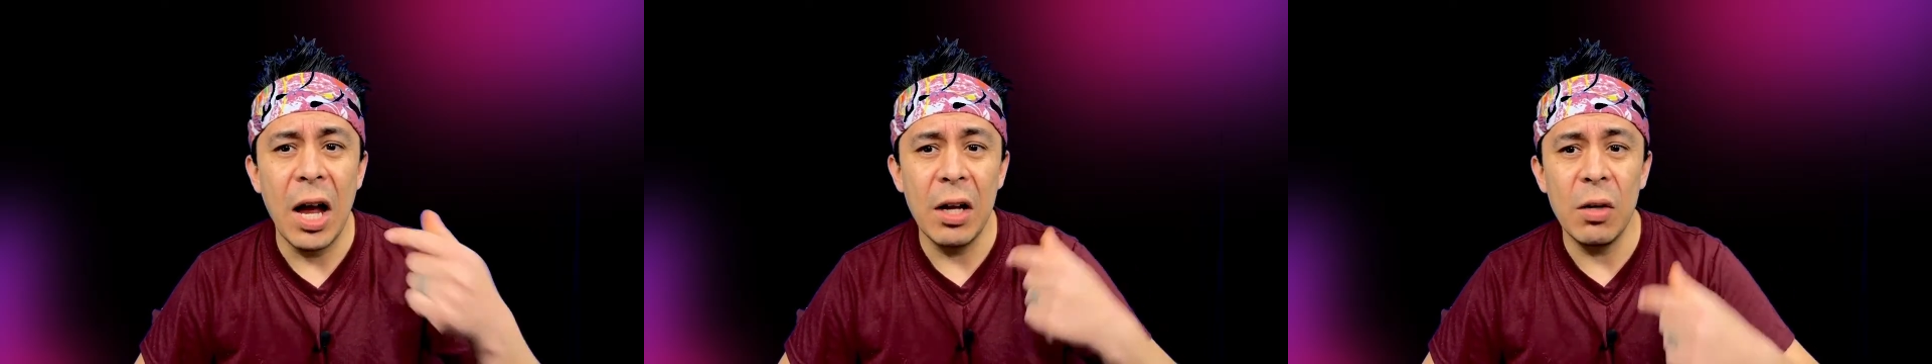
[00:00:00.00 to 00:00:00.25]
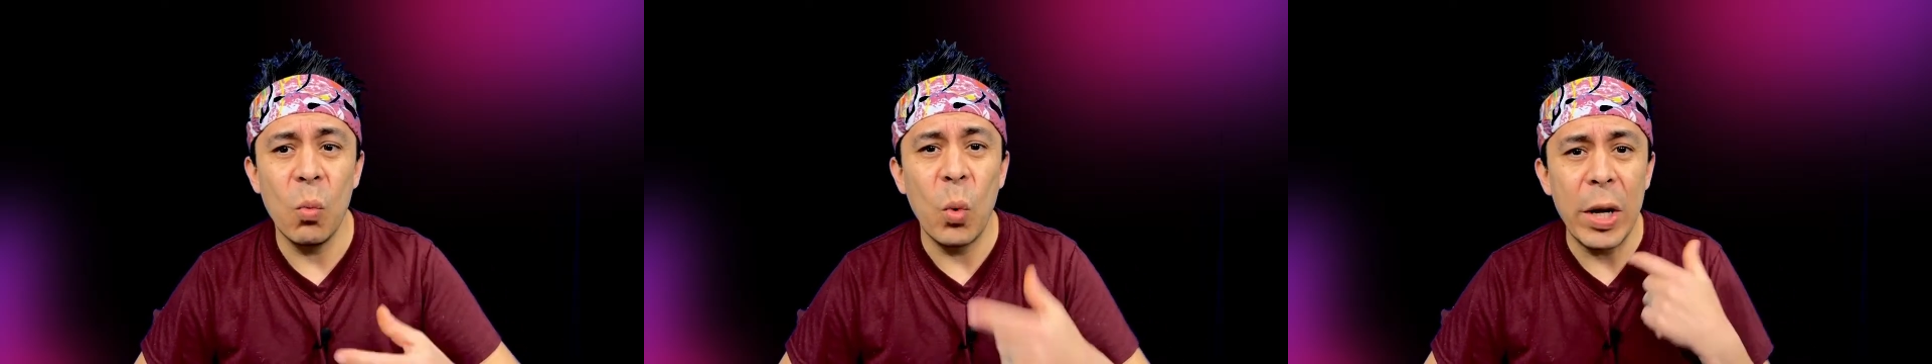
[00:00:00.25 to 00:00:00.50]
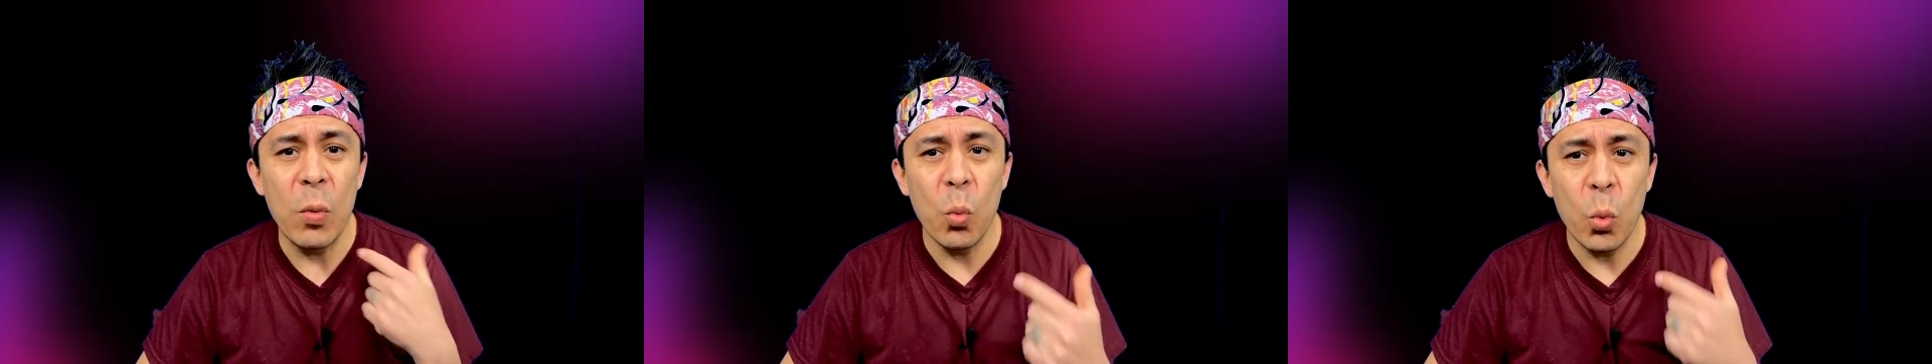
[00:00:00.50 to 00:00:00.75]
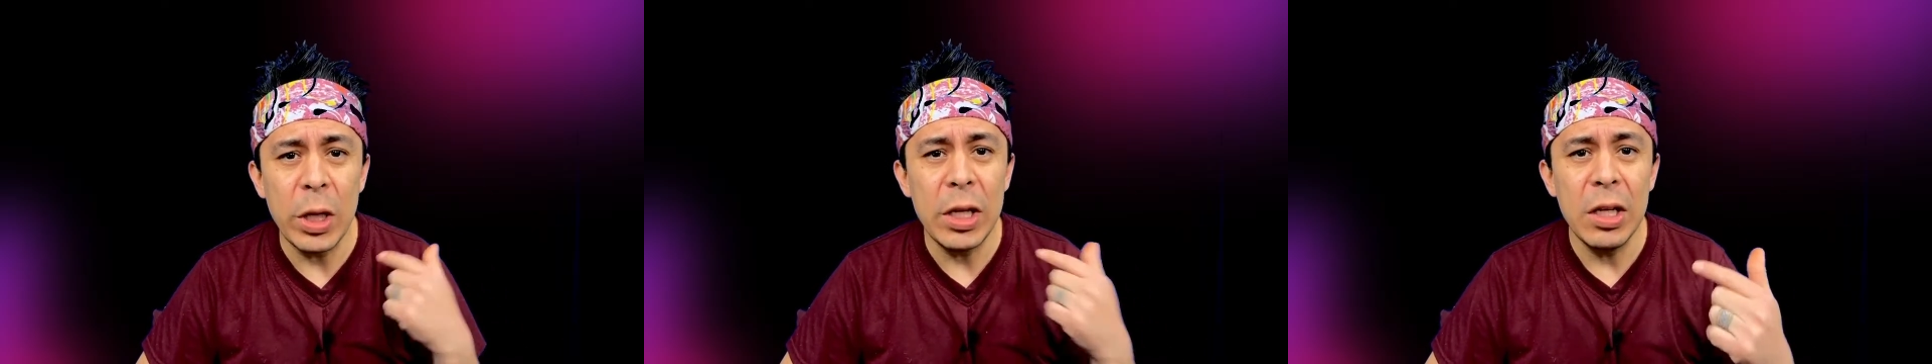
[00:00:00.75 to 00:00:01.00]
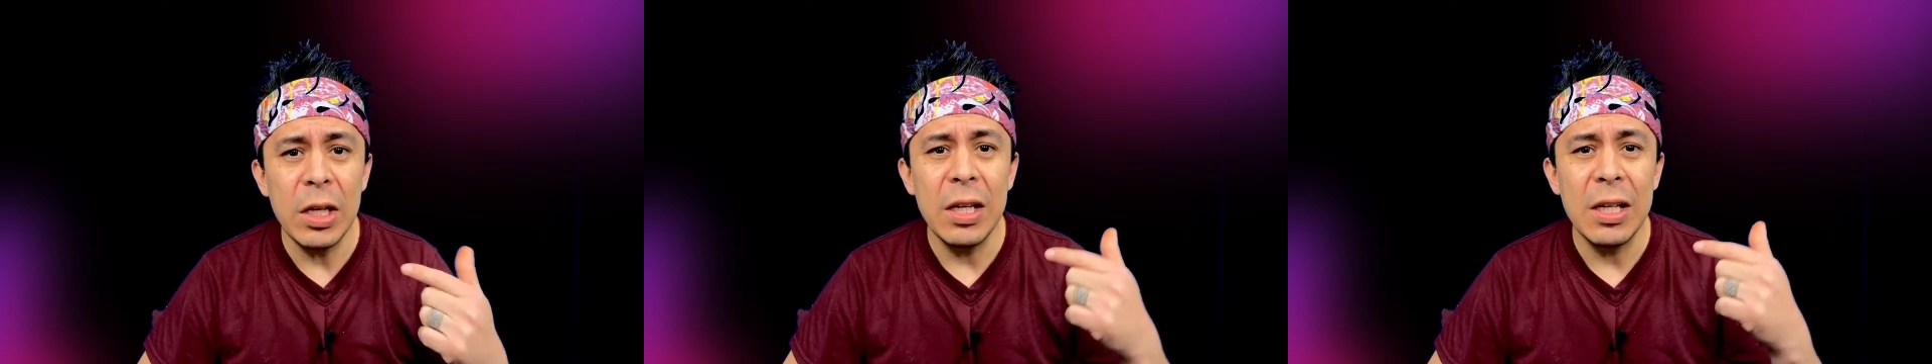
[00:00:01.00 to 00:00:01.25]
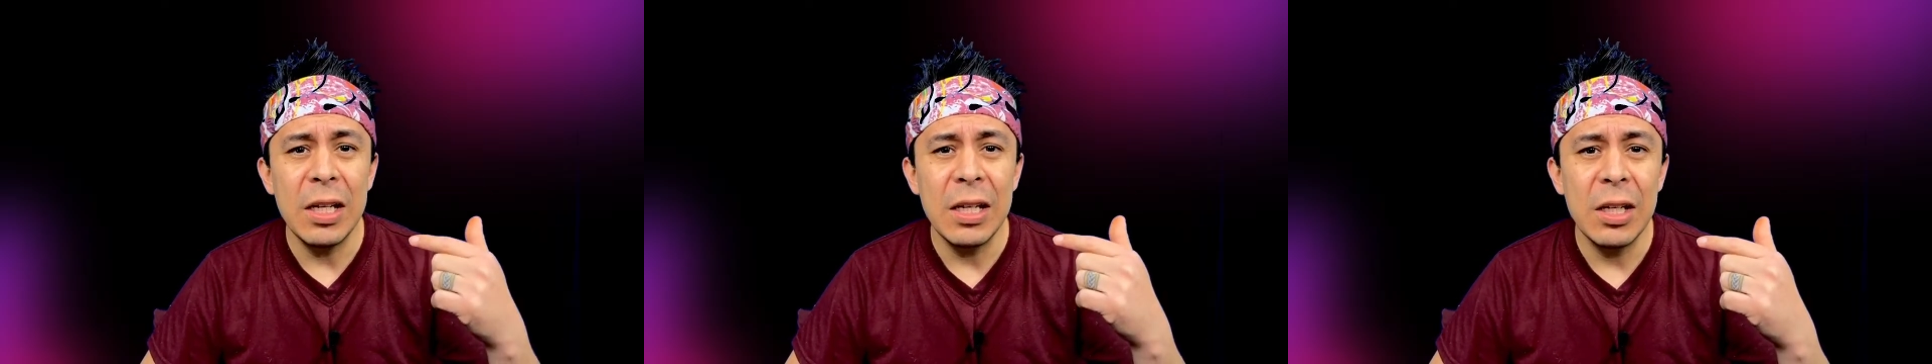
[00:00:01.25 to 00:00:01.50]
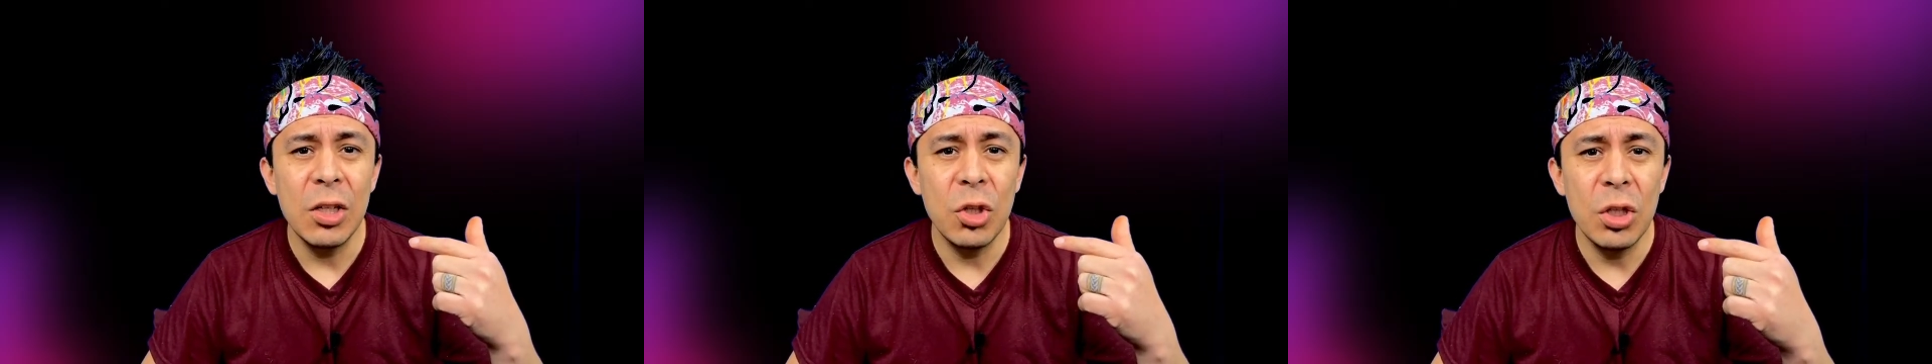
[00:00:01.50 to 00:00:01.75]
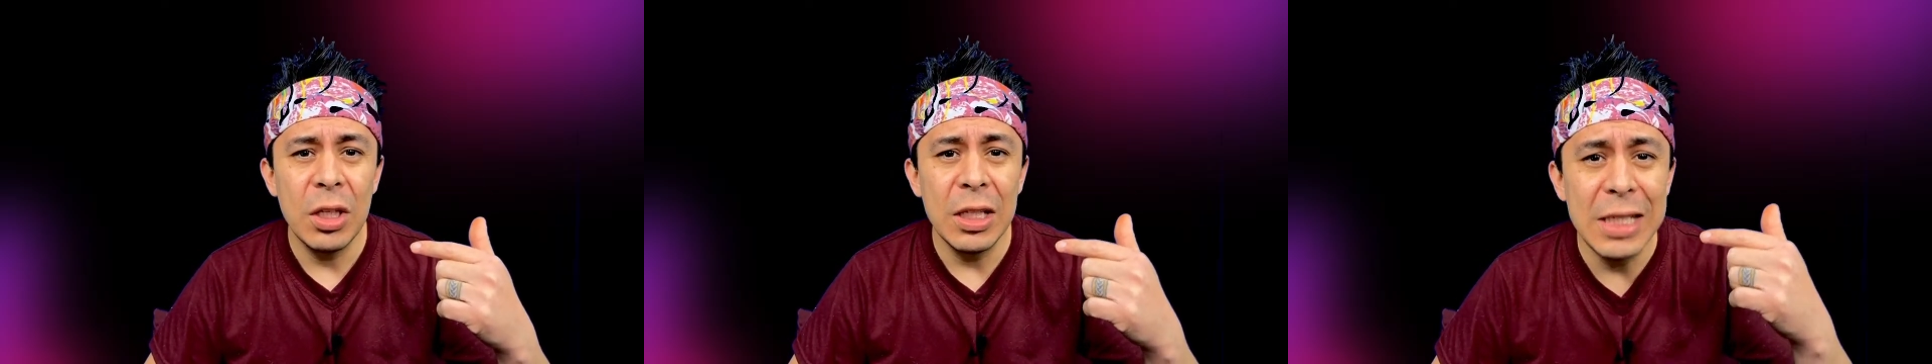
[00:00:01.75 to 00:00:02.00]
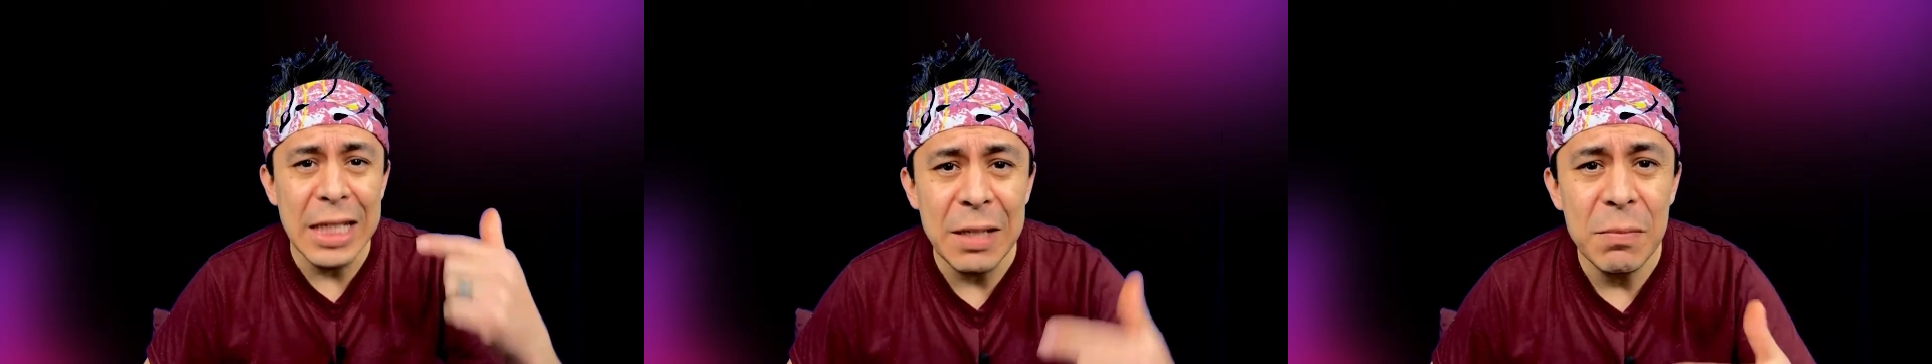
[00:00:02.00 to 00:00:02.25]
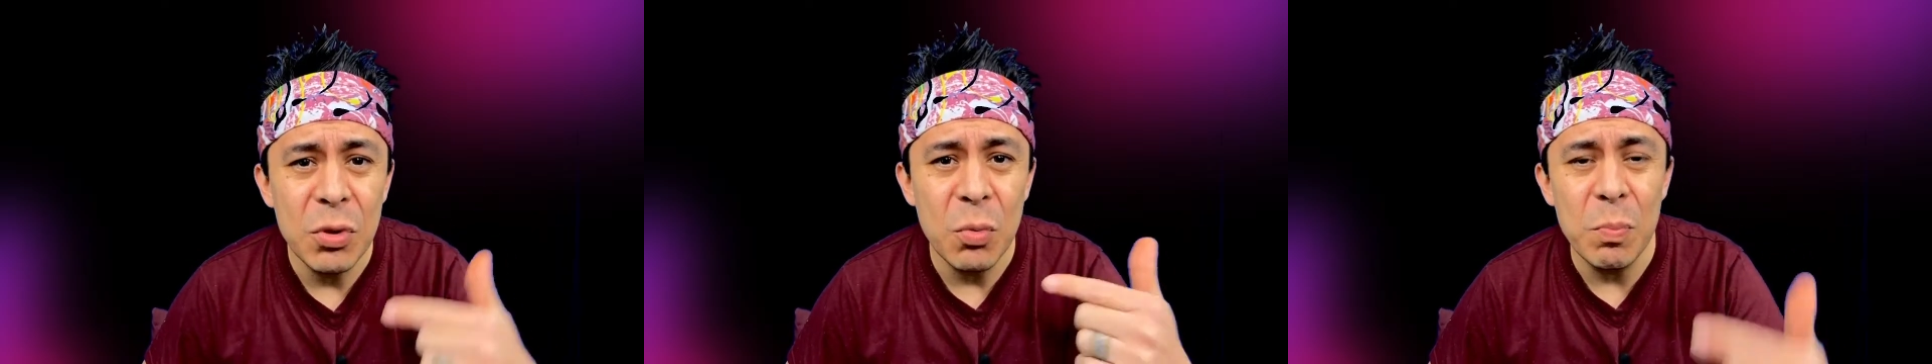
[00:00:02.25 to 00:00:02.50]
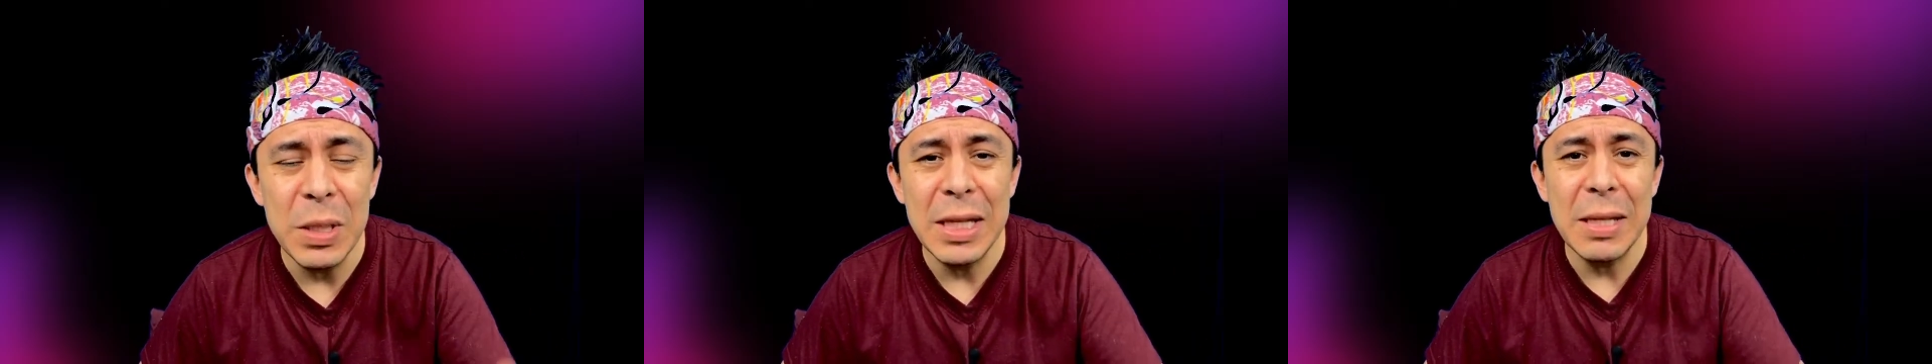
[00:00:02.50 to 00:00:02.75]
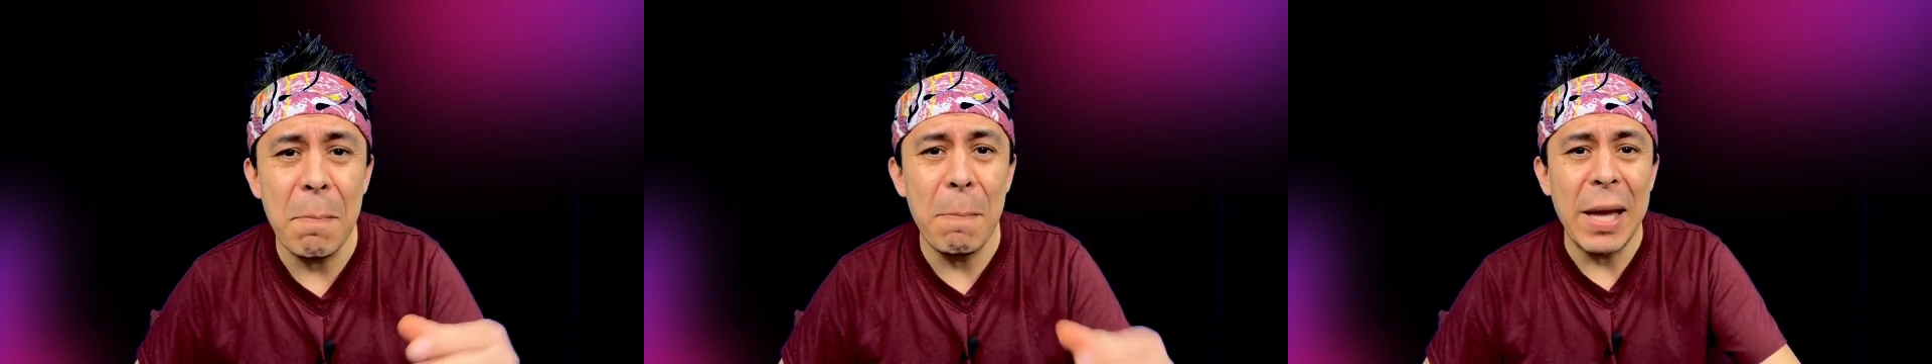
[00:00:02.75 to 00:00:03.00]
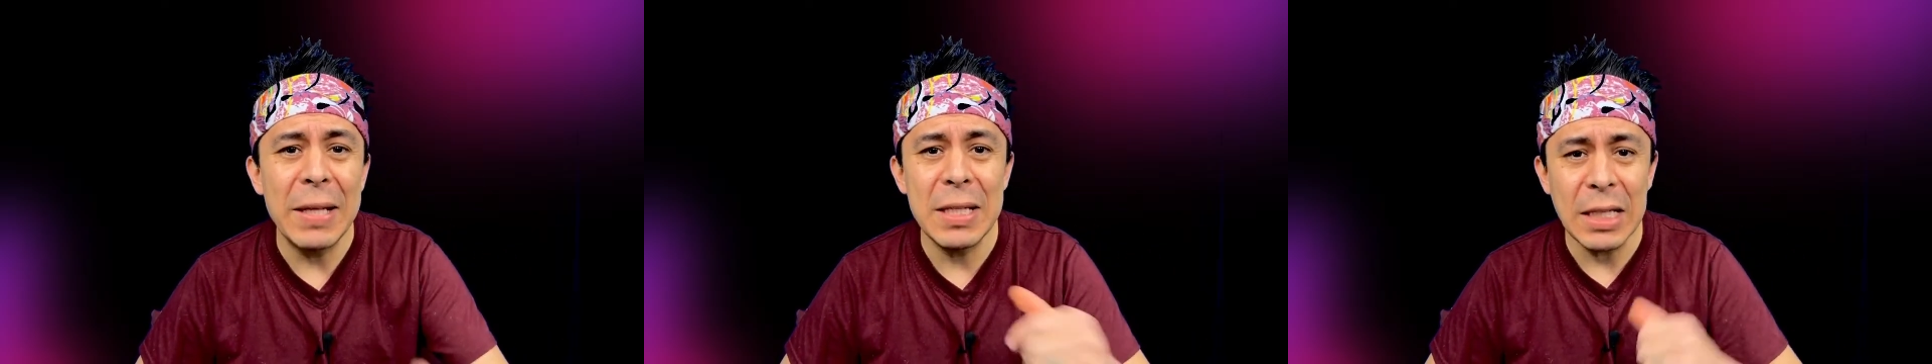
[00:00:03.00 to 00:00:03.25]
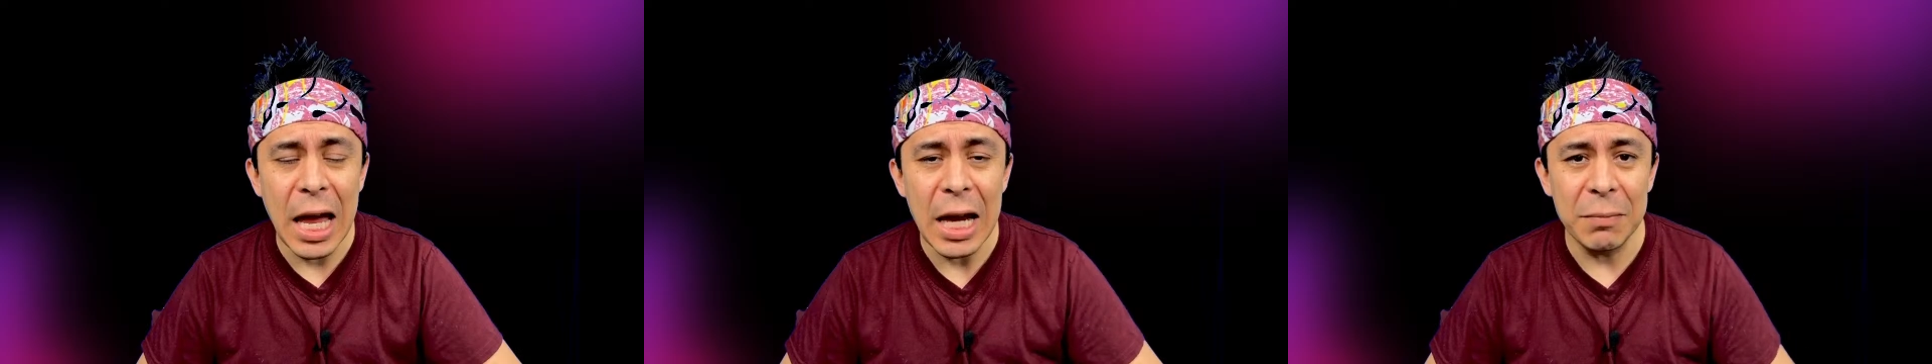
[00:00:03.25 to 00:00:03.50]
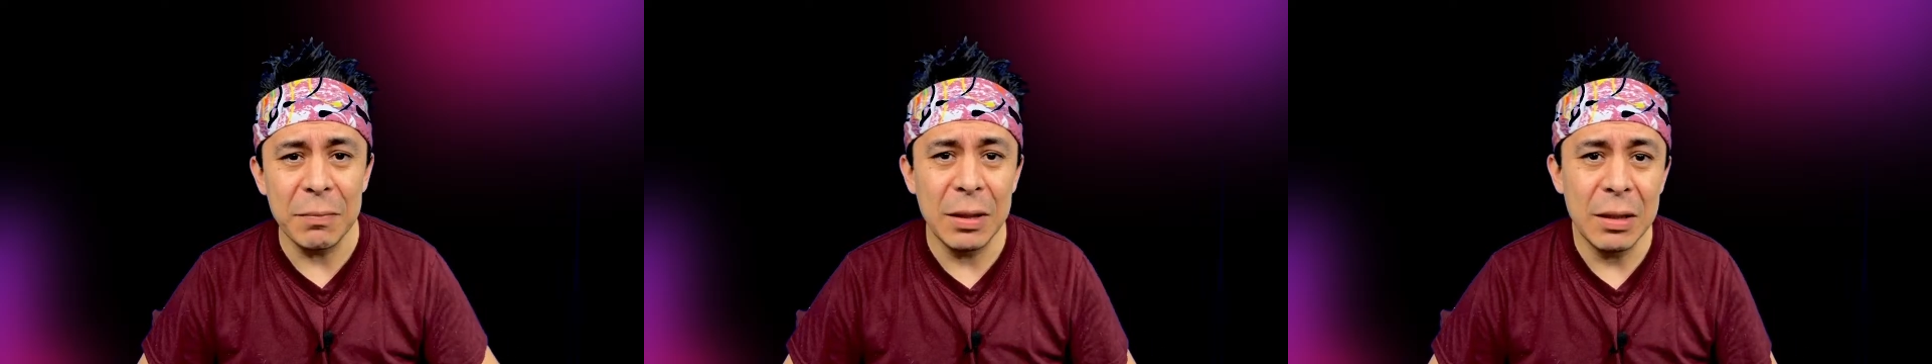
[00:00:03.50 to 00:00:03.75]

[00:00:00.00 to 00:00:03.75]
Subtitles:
when we deem to be the best time.